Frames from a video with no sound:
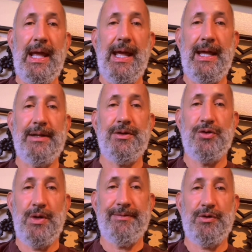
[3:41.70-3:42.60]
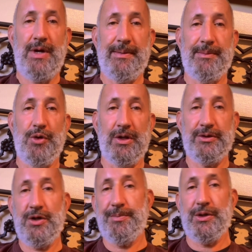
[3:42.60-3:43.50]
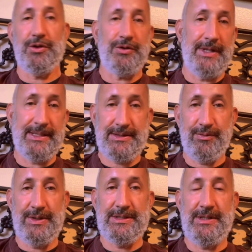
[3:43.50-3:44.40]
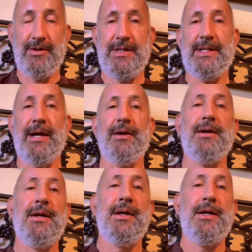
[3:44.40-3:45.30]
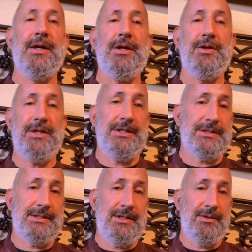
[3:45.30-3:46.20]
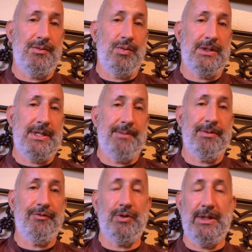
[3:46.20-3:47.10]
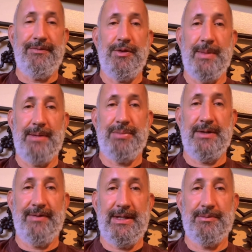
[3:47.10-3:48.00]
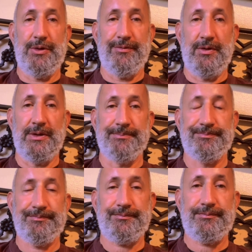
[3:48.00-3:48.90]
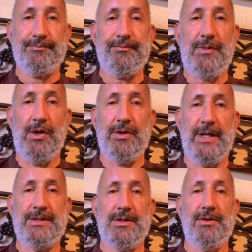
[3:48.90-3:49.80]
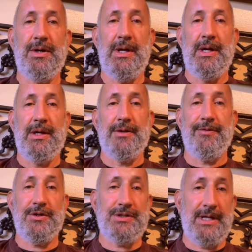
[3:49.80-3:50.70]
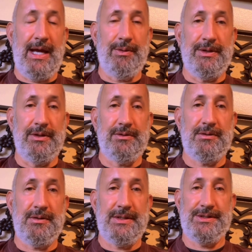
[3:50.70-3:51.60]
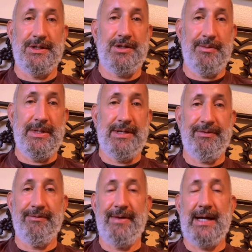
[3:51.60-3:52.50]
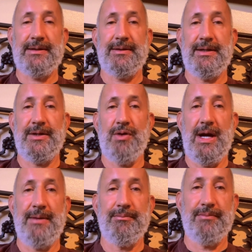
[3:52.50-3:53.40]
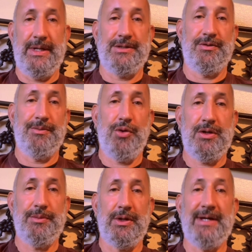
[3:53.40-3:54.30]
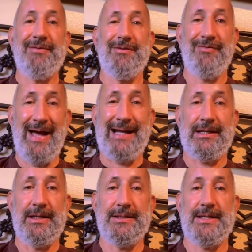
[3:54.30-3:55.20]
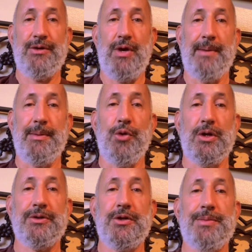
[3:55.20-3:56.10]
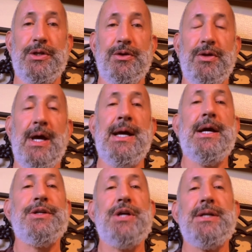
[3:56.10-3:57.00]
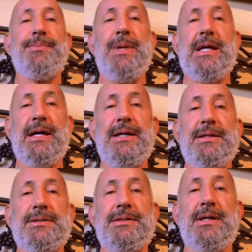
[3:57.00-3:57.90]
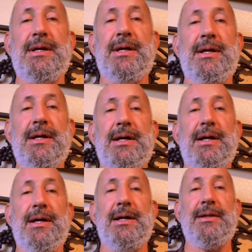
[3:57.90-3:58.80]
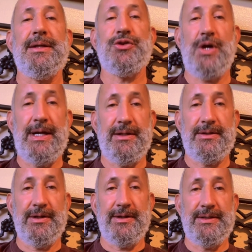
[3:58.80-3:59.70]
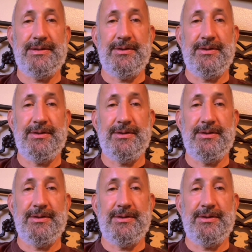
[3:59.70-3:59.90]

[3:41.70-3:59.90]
and you do have a crime of moral turpitude, and that's the reason you're in there, you need to see what type of relief you might be available for. Okay, so the first thing I would do is determine if, in fact, the crime makes you deportable, if, in fact, it is a crime of moral turpitude. Just because the trial attorneys